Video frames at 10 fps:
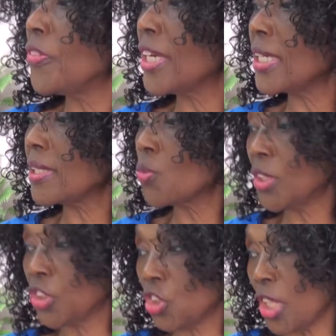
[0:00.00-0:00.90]
this,
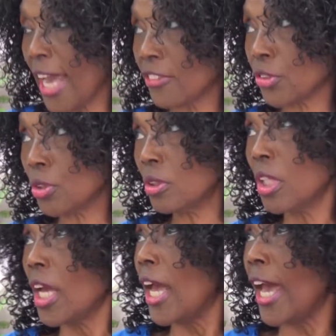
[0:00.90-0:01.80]
which is natural
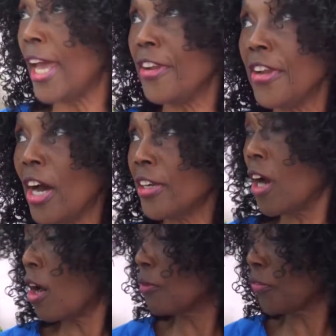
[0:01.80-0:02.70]
and
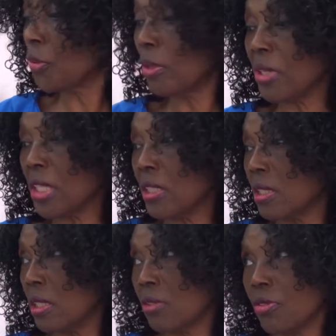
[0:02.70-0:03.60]
non-harmful, I mean,
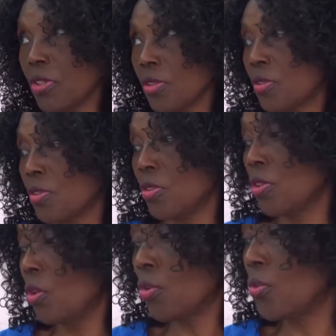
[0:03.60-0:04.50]
it's just,
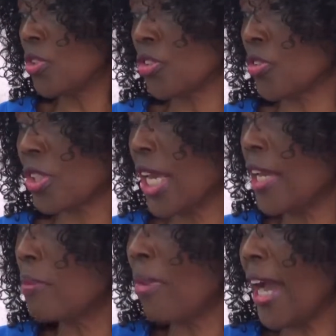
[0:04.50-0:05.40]
you just
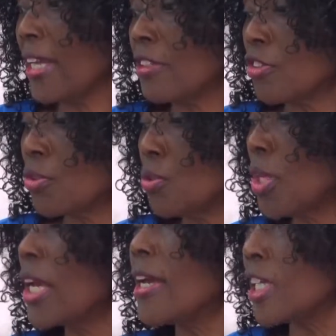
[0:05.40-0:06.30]
take and bite into
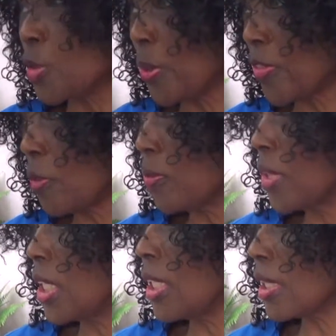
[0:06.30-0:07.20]
it, spit the
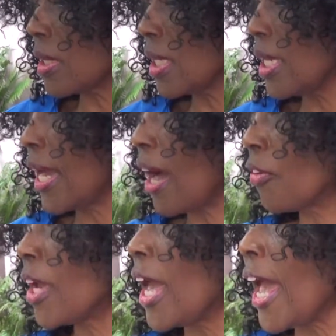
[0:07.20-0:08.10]
seed
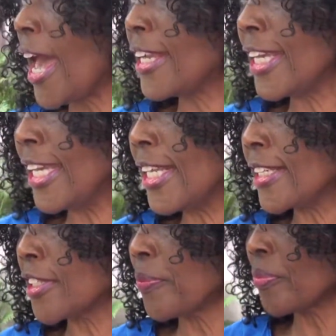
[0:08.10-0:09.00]
out and eat
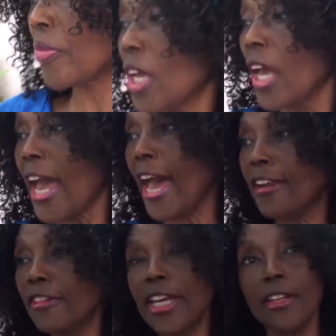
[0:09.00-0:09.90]
it.
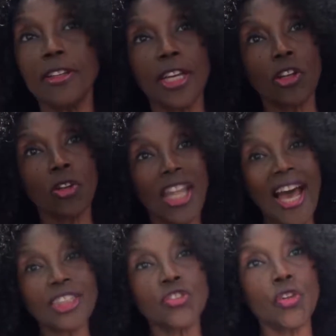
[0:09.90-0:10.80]
And then it'll
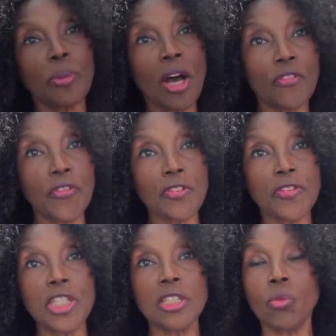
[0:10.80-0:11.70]
last for about
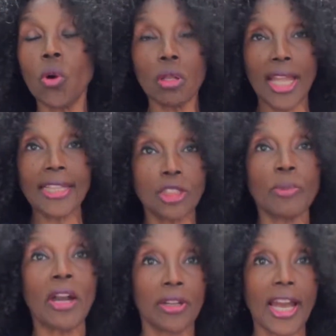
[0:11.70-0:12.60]
15, last
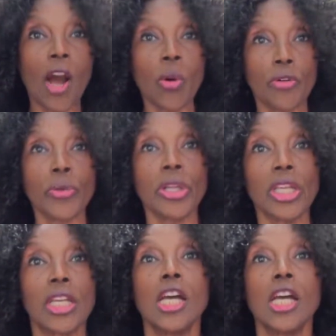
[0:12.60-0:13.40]
about an hour, really.